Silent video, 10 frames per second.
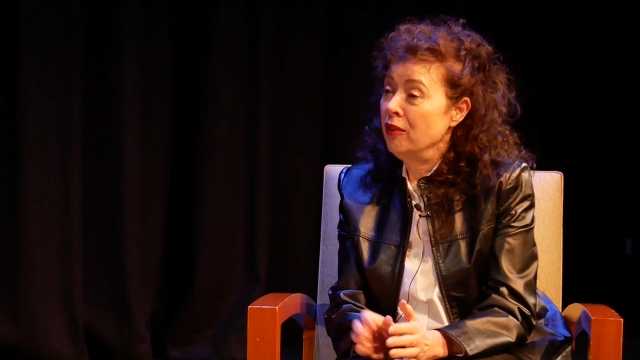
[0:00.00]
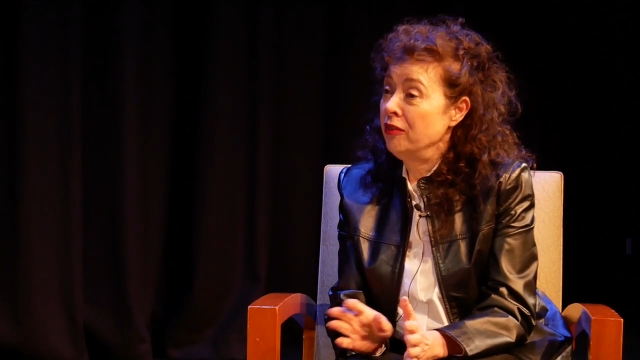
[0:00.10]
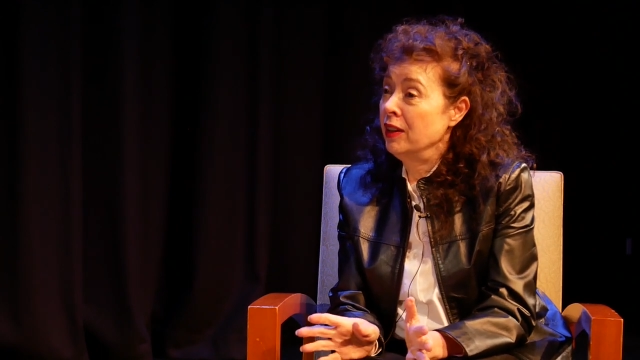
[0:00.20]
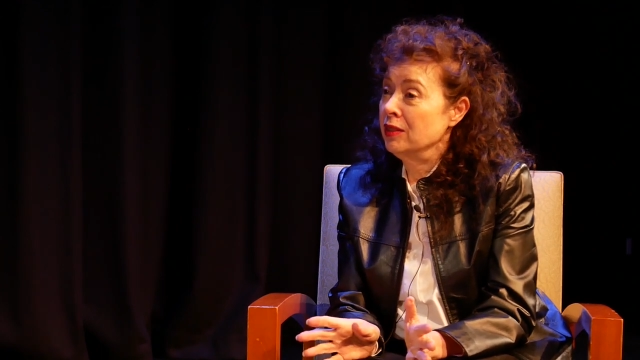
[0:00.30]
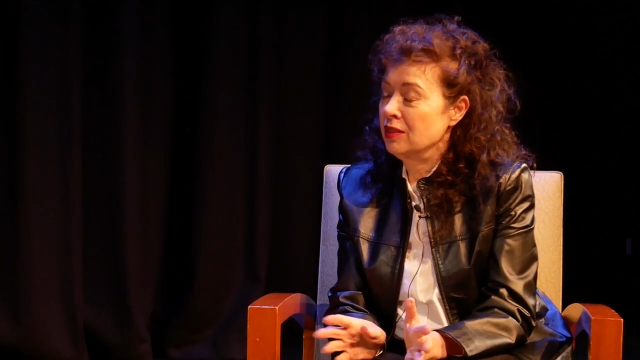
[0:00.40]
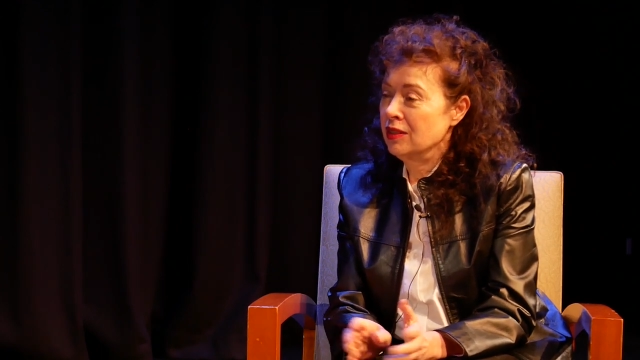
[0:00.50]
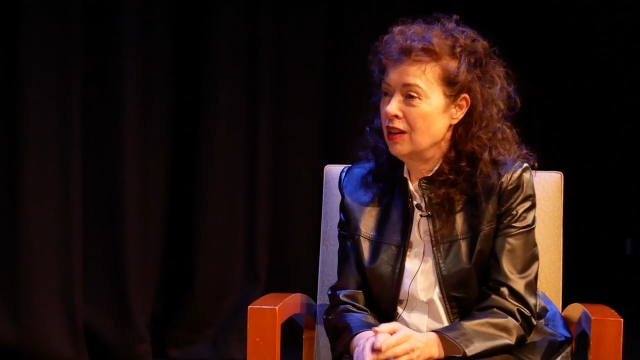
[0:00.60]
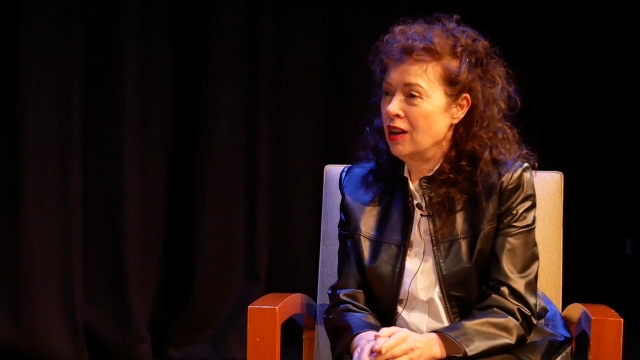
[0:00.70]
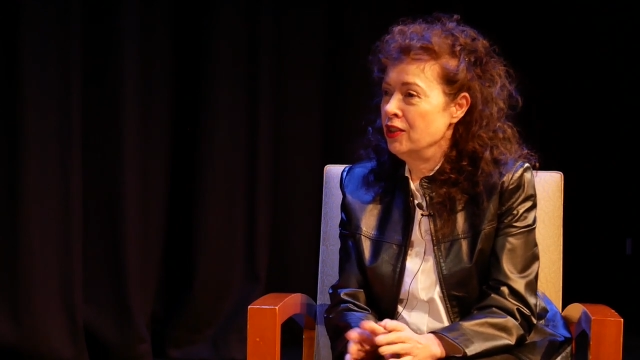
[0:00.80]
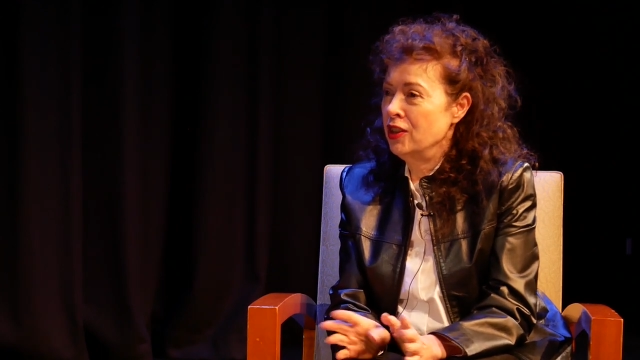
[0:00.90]
felt
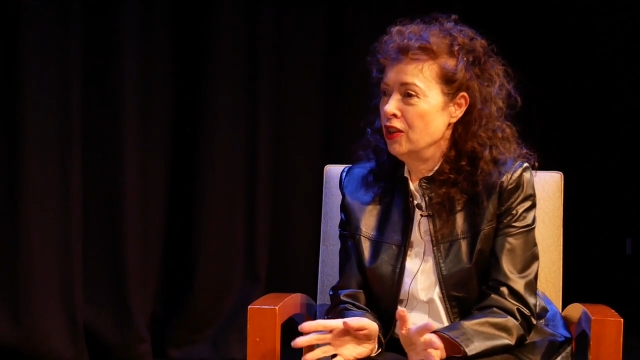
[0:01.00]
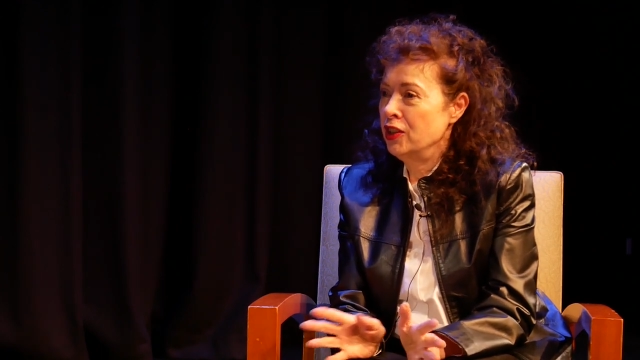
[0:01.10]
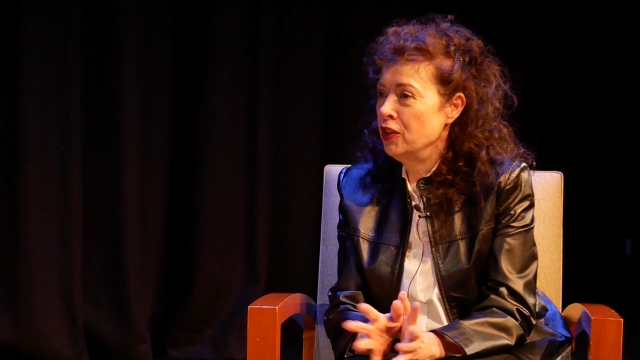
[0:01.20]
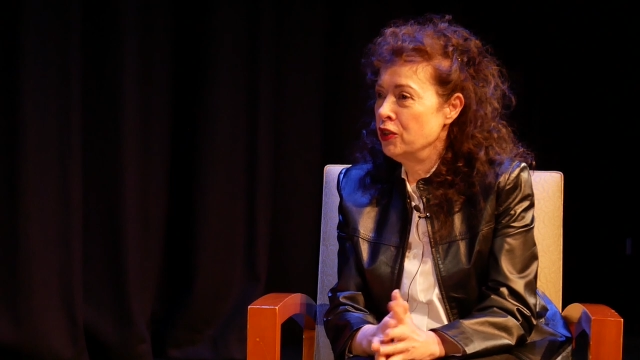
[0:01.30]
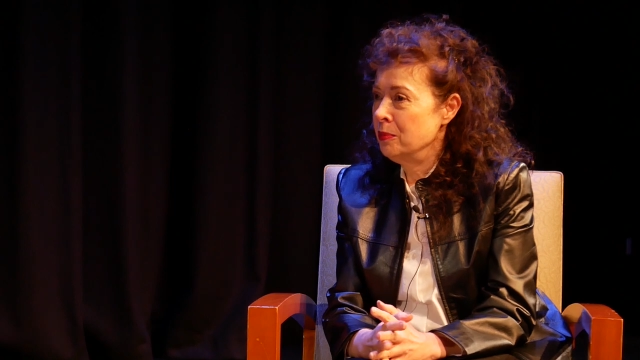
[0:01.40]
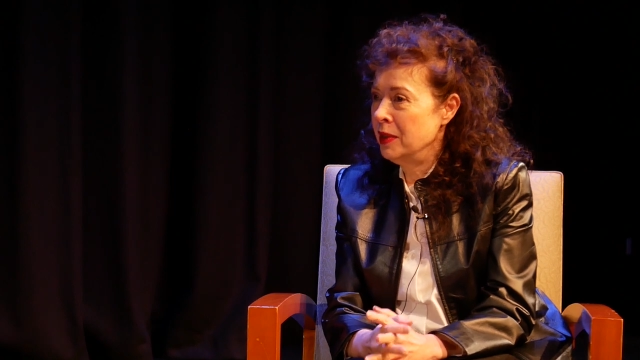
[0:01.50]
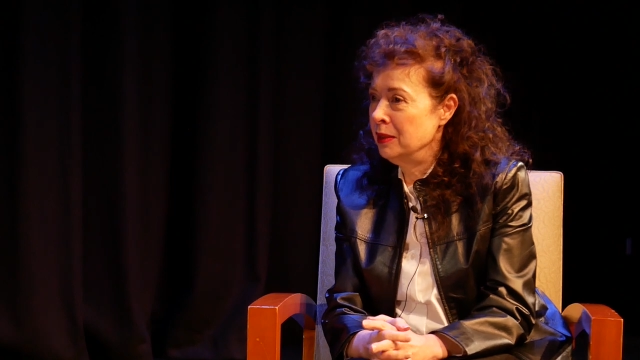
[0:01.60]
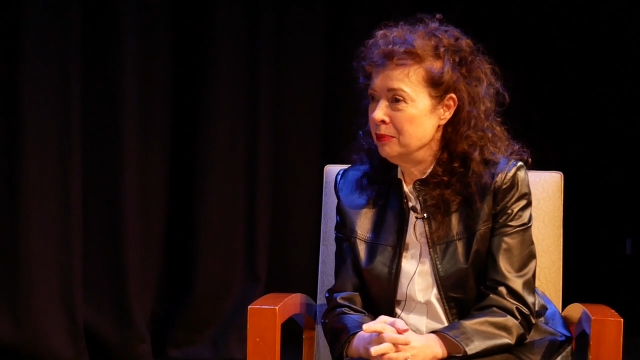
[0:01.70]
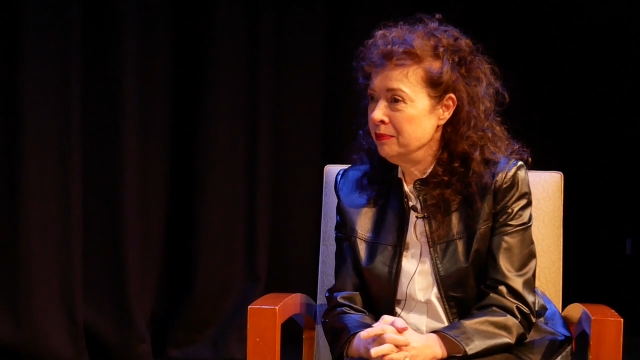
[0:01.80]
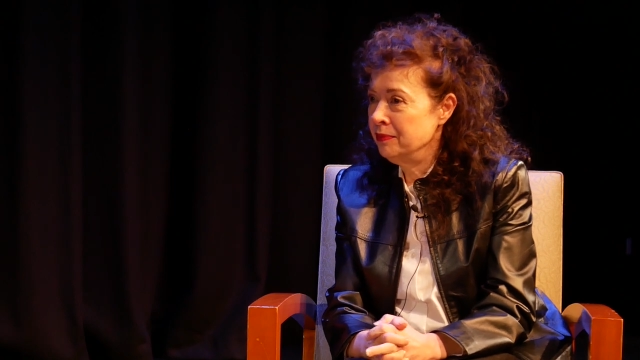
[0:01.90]
I know your
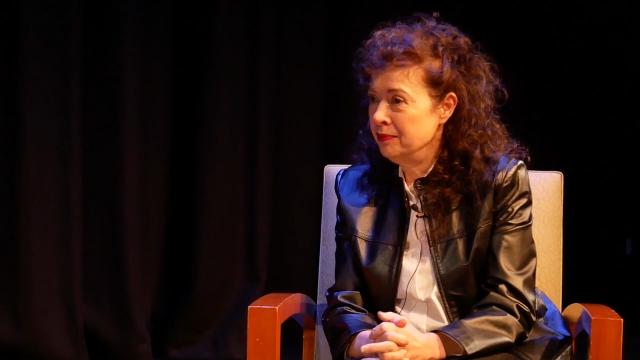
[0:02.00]
mum.